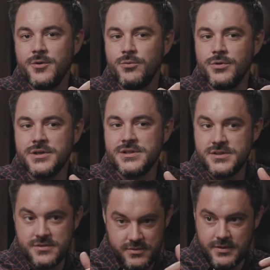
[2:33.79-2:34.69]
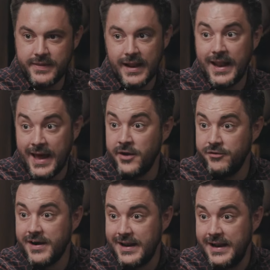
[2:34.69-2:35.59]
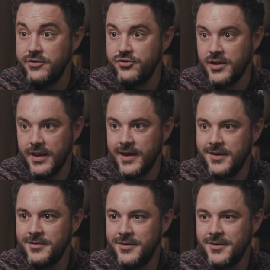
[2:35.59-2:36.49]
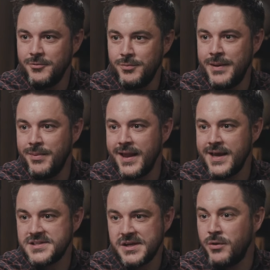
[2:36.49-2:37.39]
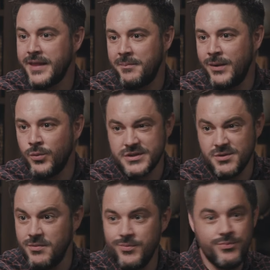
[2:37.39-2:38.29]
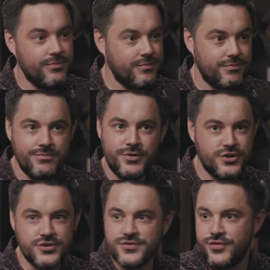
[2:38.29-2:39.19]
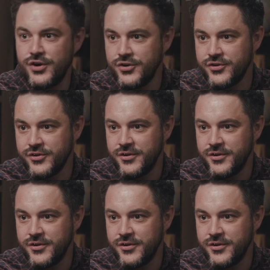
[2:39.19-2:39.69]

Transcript: was that the land very literally would be blessed. And what that meant was it would produce fruit.